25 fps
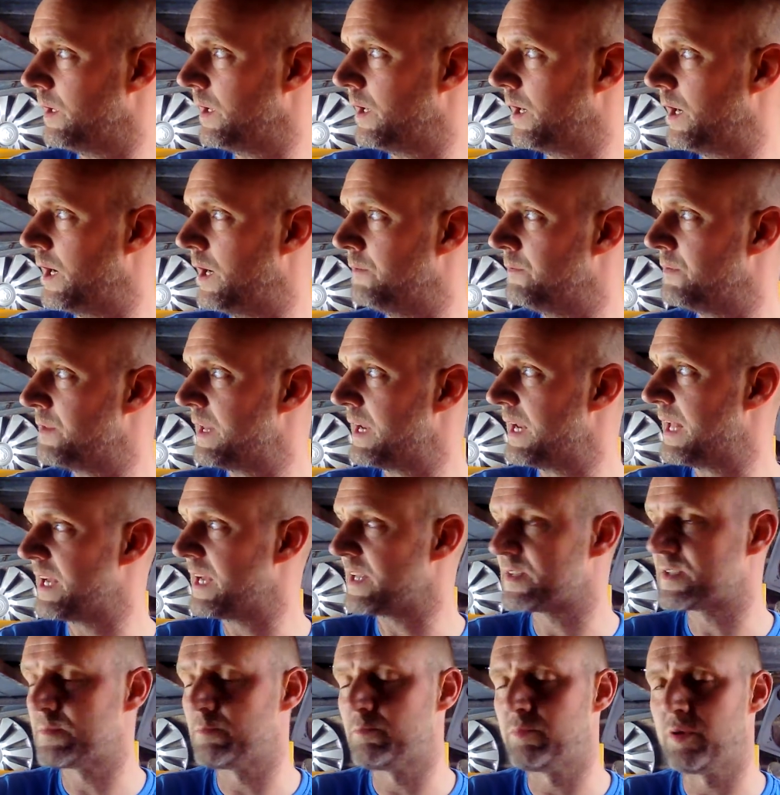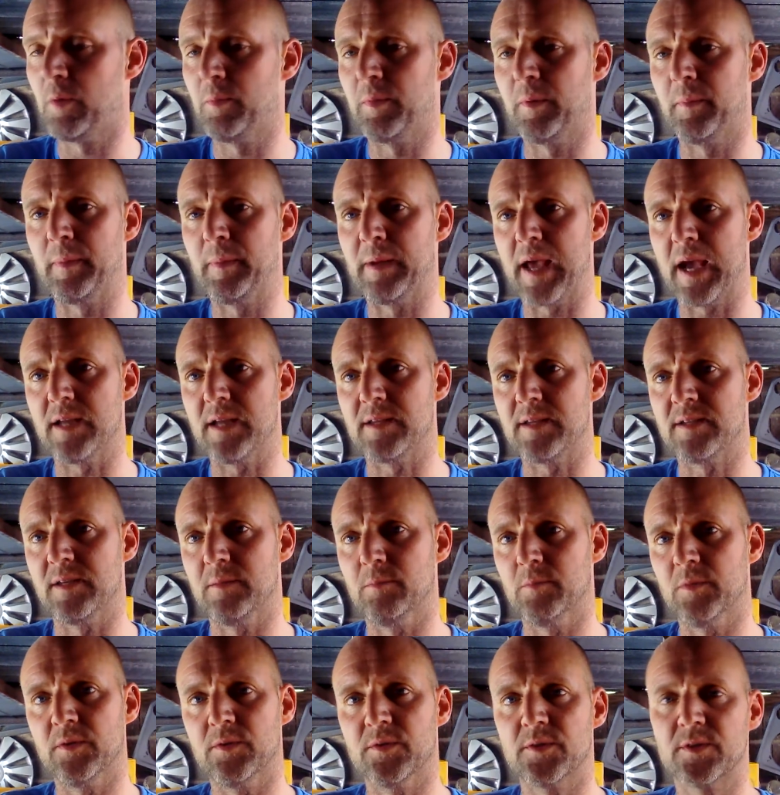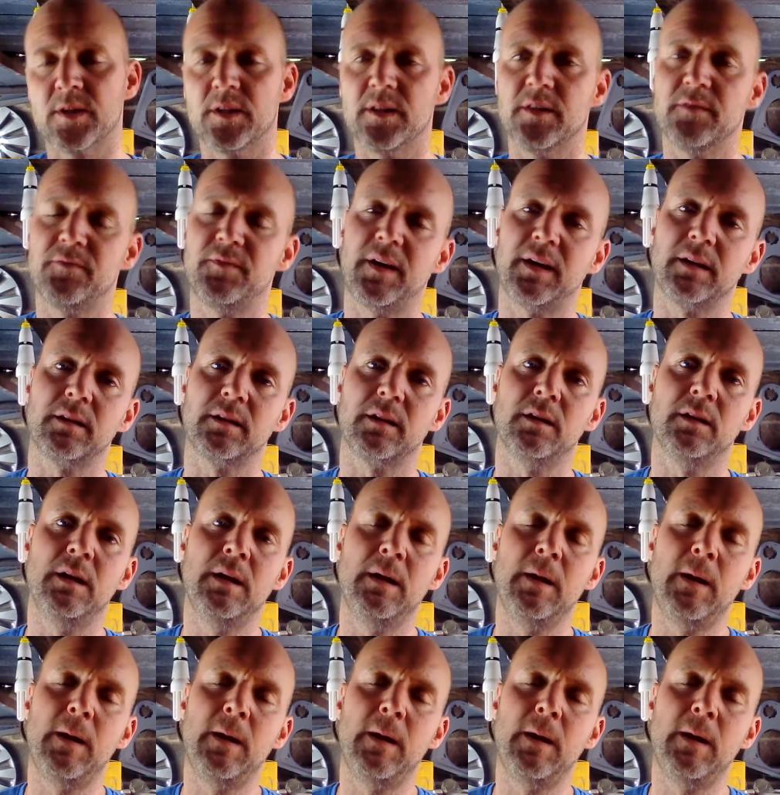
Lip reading: over the last probably 18 months at the fact that